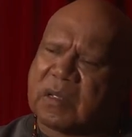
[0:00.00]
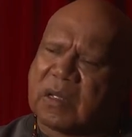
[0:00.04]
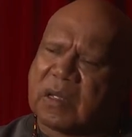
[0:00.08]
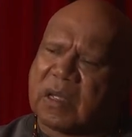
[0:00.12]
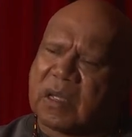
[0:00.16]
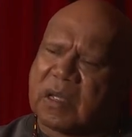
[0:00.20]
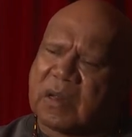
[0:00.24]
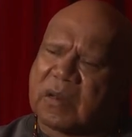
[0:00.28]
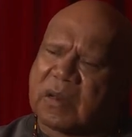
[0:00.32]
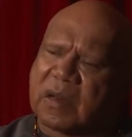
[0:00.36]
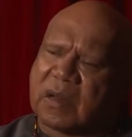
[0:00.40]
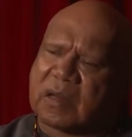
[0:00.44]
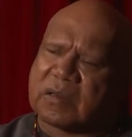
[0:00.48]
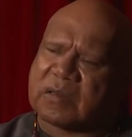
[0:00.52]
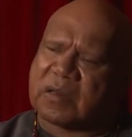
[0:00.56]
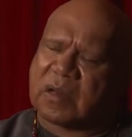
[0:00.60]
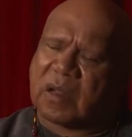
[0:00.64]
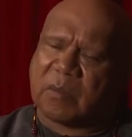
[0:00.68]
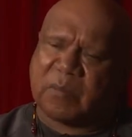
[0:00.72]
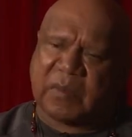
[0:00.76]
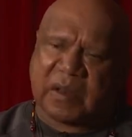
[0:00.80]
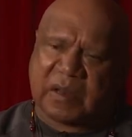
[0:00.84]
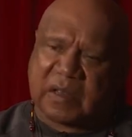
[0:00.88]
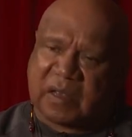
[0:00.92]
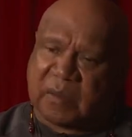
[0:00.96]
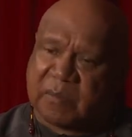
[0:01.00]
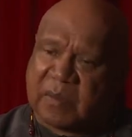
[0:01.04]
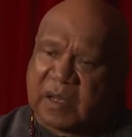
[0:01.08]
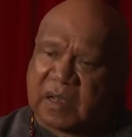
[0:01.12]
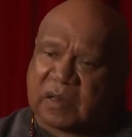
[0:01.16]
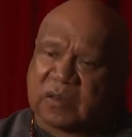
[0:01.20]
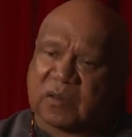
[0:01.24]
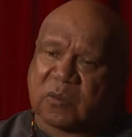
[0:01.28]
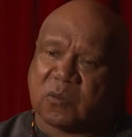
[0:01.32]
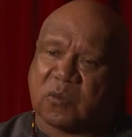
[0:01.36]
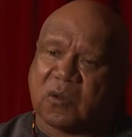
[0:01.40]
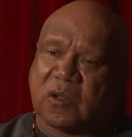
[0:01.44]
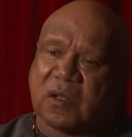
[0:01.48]
and I said I better get
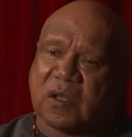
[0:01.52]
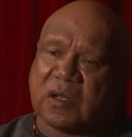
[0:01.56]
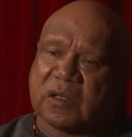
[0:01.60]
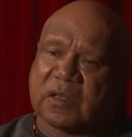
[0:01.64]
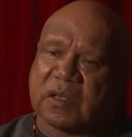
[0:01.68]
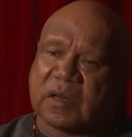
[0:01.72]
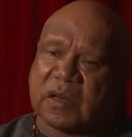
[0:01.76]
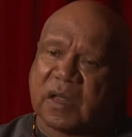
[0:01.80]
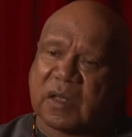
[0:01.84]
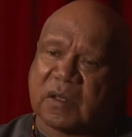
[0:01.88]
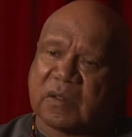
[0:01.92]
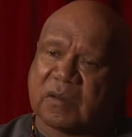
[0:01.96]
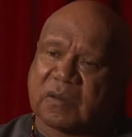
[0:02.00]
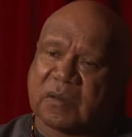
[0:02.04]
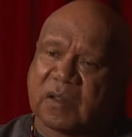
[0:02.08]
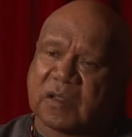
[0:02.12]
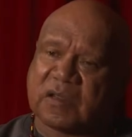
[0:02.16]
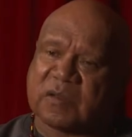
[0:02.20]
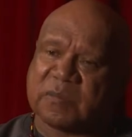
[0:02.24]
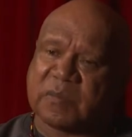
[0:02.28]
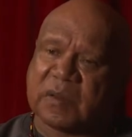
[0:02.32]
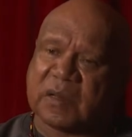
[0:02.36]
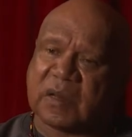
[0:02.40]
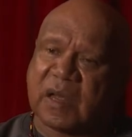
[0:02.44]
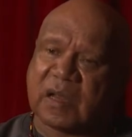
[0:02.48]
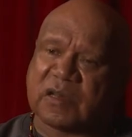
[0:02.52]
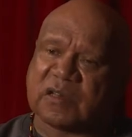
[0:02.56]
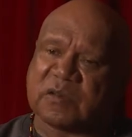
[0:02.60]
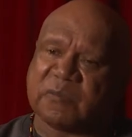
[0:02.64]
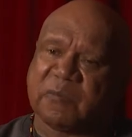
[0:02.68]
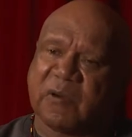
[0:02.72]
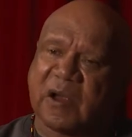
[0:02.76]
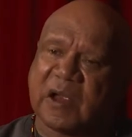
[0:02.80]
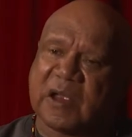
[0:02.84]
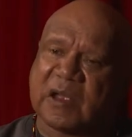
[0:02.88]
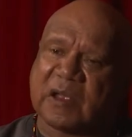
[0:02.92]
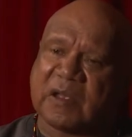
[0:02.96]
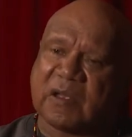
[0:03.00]
back to work. That's my lunch
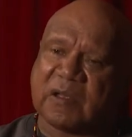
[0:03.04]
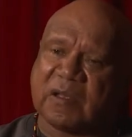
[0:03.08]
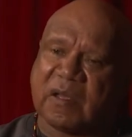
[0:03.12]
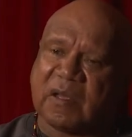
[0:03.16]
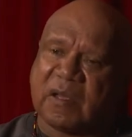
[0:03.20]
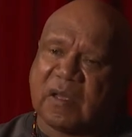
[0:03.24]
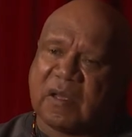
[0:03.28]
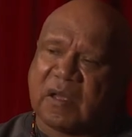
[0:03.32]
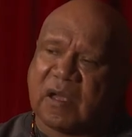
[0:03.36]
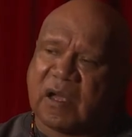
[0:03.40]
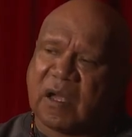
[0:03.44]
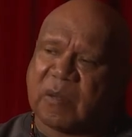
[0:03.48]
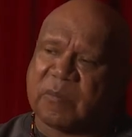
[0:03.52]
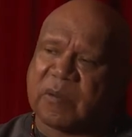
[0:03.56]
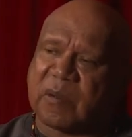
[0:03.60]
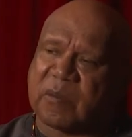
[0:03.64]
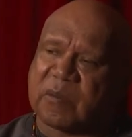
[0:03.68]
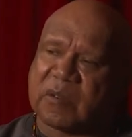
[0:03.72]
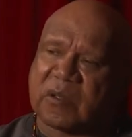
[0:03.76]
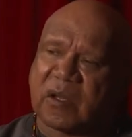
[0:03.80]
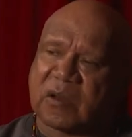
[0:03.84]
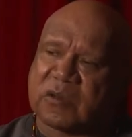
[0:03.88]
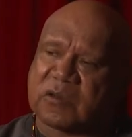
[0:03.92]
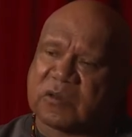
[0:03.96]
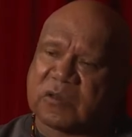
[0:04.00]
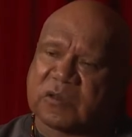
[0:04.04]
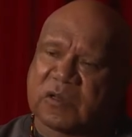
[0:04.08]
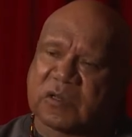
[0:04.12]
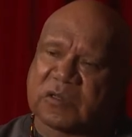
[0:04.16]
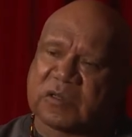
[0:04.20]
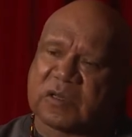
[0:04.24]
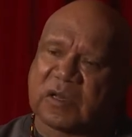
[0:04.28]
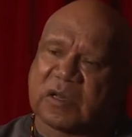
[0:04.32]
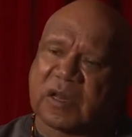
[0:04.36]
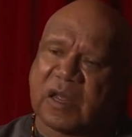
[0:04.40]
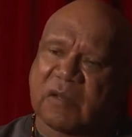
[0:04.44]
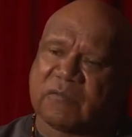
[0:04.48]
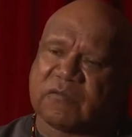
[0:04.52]
break. I probably got
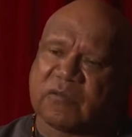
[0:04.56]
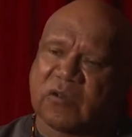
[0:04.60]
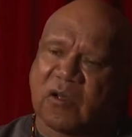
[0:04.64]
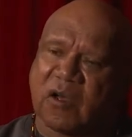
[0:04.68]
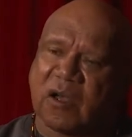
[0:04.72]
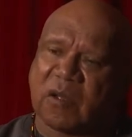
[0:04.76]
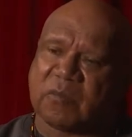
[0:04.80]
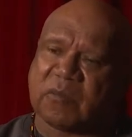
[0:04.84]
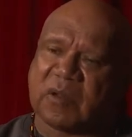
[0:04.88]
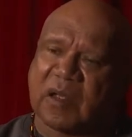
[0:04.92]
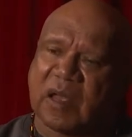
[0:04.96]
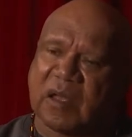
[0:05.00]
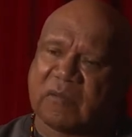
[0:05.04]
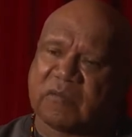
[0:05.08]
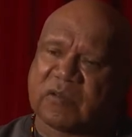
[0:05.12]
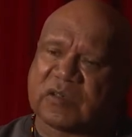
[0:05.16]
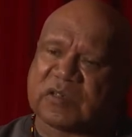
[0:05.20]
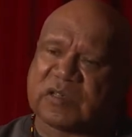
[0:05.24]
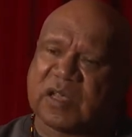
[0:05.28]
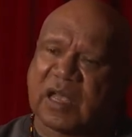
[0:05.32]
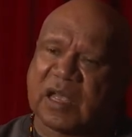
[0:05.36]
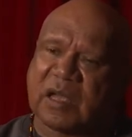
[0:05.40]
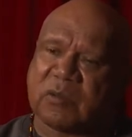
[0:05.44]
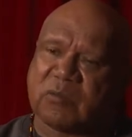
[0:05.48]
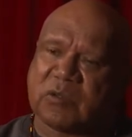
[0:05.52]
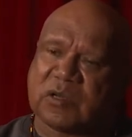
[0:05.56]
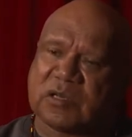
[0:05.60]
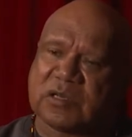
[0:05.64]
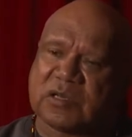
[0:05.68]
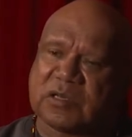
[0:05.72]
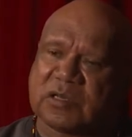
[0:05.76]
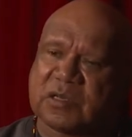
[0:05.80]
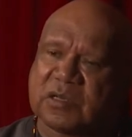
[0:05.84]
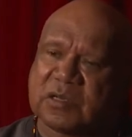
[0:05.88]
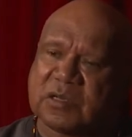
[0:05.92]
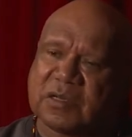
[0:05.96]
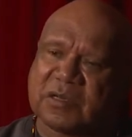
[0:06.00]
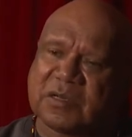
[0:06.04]
just enough time to have a sandwich,
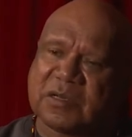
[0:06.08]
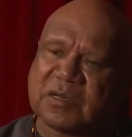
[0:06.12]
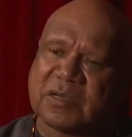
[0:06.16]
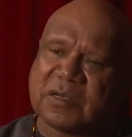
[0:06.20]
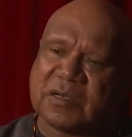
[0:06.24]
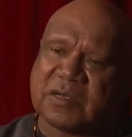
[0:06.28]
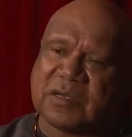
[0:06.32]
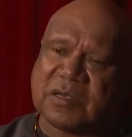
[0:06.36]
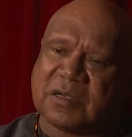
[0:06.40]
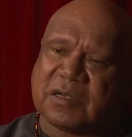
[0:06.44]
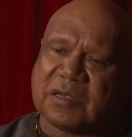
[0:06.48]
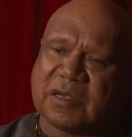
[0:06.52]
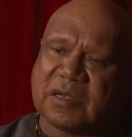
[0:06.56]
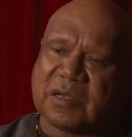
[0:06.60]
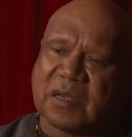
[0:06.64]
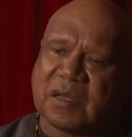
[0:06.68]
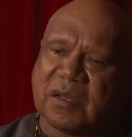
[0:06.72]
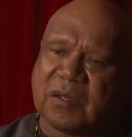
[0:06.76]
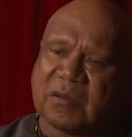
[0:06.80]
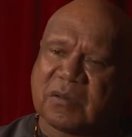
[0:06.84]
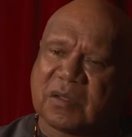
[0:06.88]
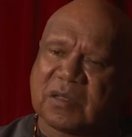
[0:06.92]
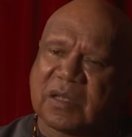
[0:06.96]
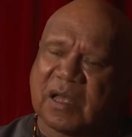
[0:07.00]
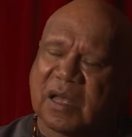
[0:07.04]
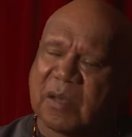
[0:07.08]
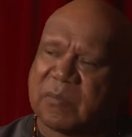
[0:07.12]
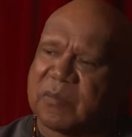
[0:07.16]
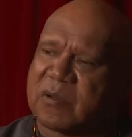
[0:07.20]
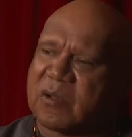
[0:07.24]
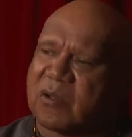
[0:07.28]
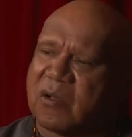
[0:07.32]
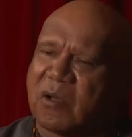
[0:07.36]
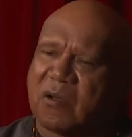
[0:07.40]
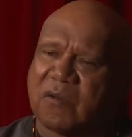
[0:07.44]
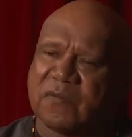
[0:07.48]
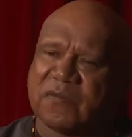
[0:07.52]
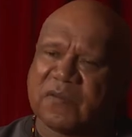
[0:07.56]
and a cup of
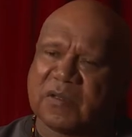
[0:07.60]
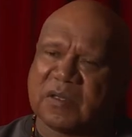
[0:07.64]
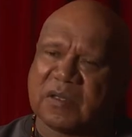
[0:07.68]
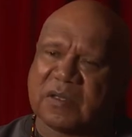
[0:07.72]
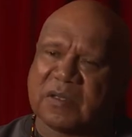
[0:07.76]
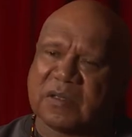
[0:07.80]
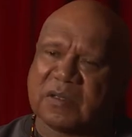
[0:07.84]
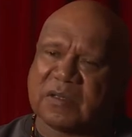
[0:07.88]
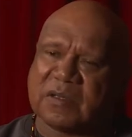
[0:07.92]
coffee.